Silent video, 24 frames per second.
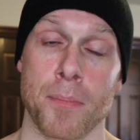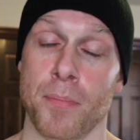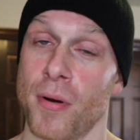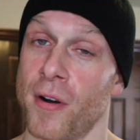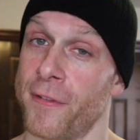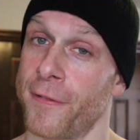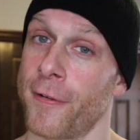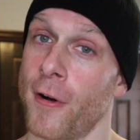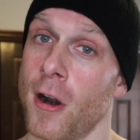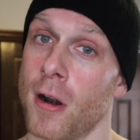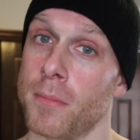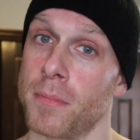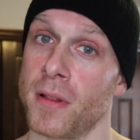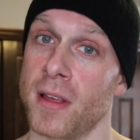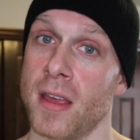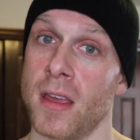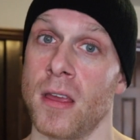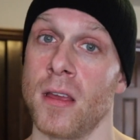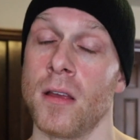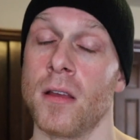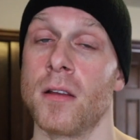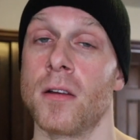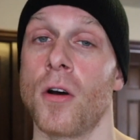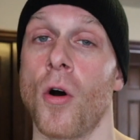
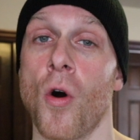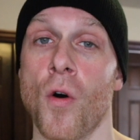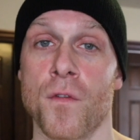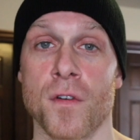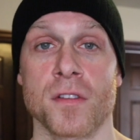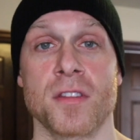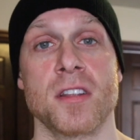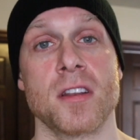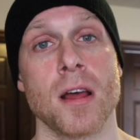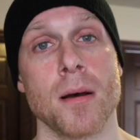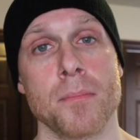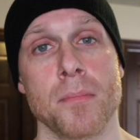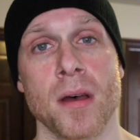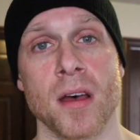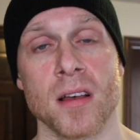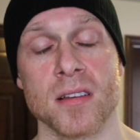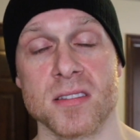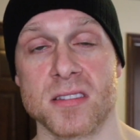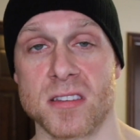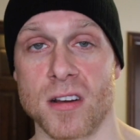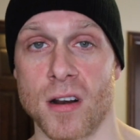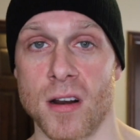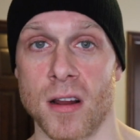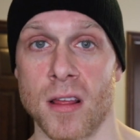preferably over the
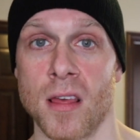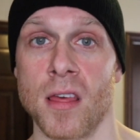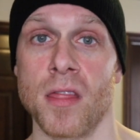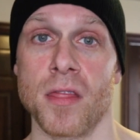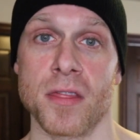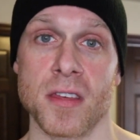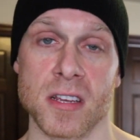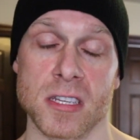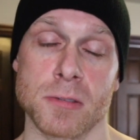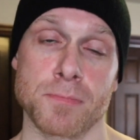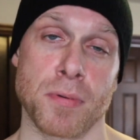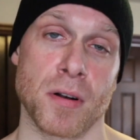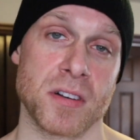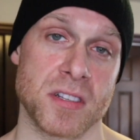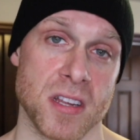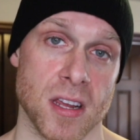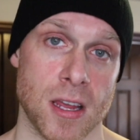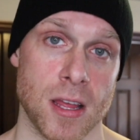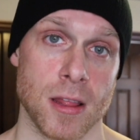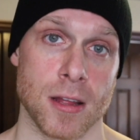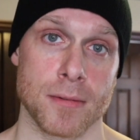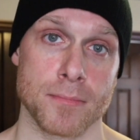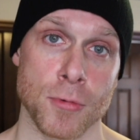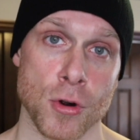dumbbells during this
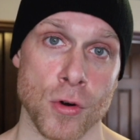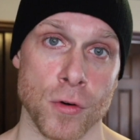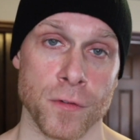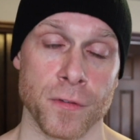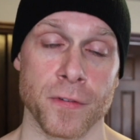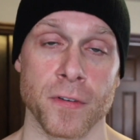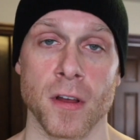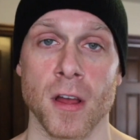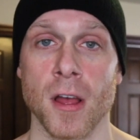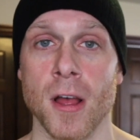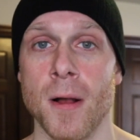particular move.